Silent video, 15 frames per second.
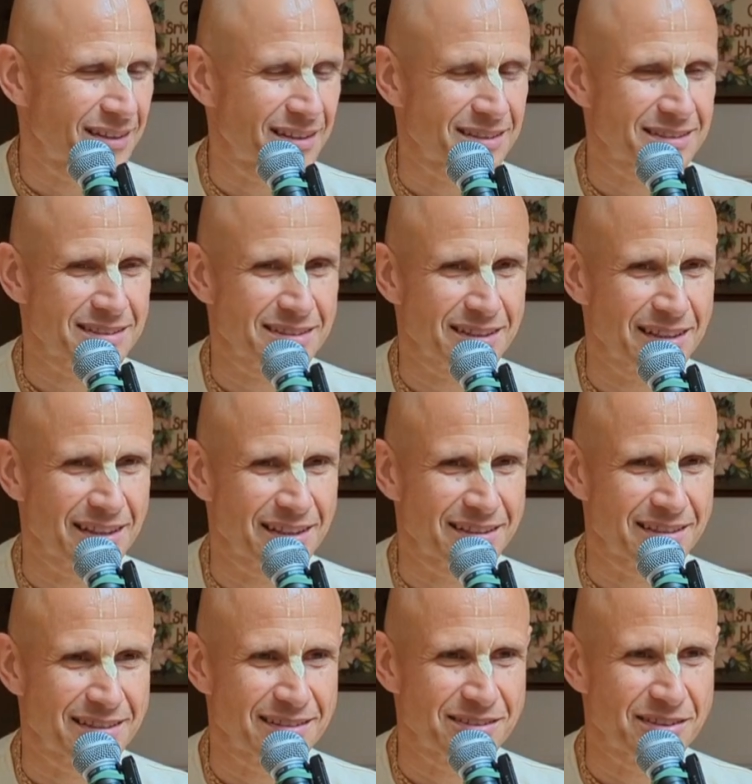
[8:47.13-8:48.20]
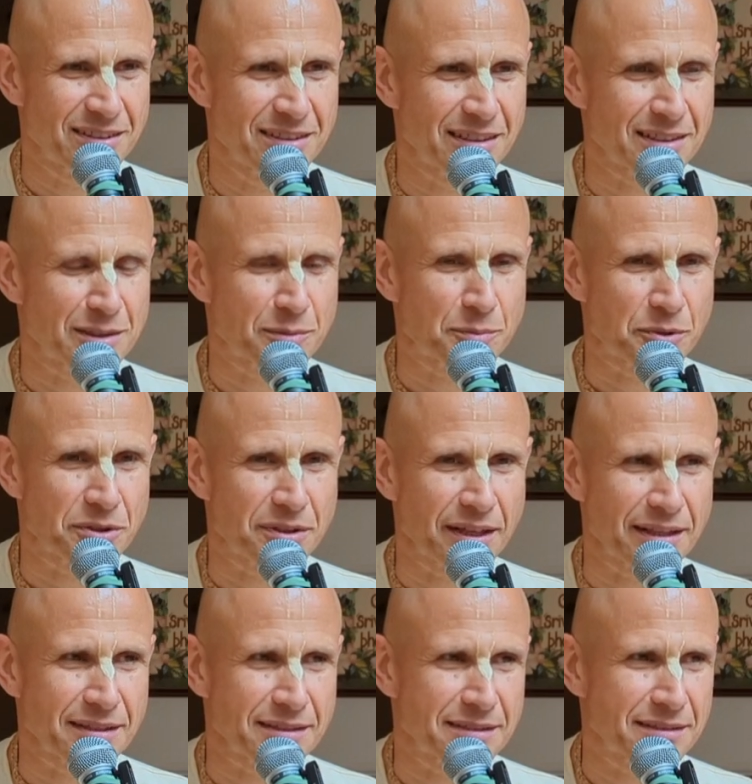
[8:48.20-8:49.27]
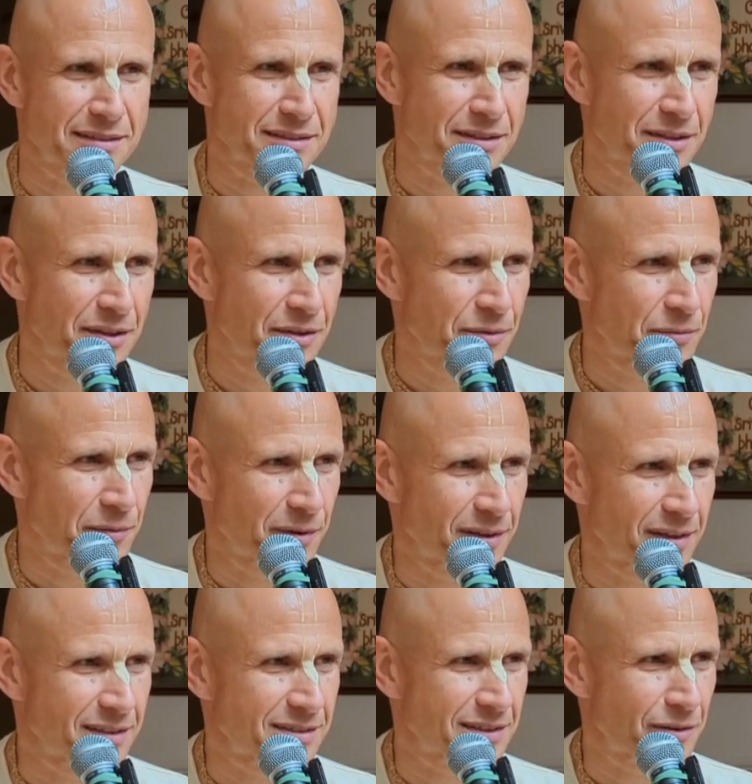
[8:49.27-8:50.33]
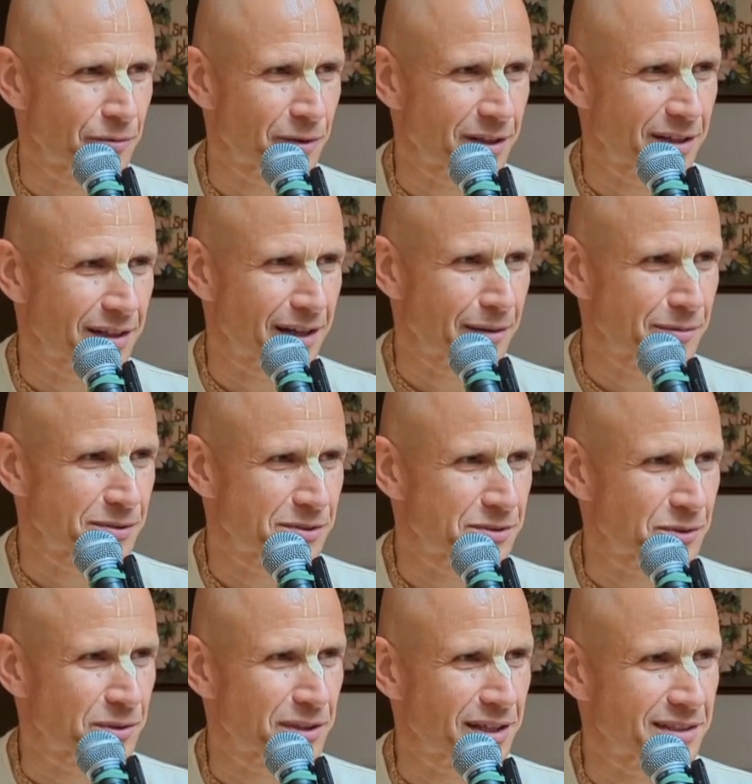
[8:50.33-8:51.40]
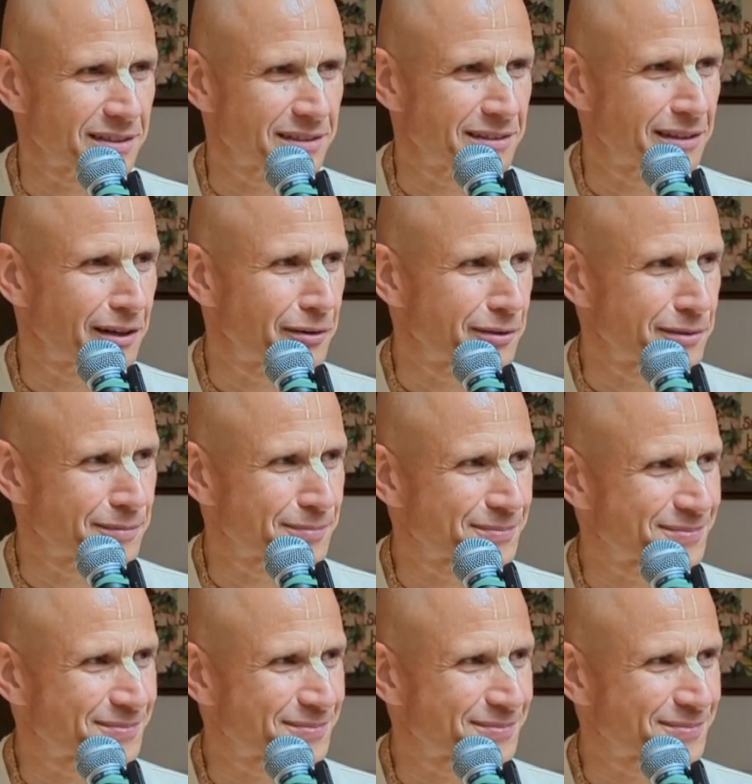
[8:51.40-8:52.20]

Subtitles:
Yes, and tree doesn't protest when someone comes to cut it down.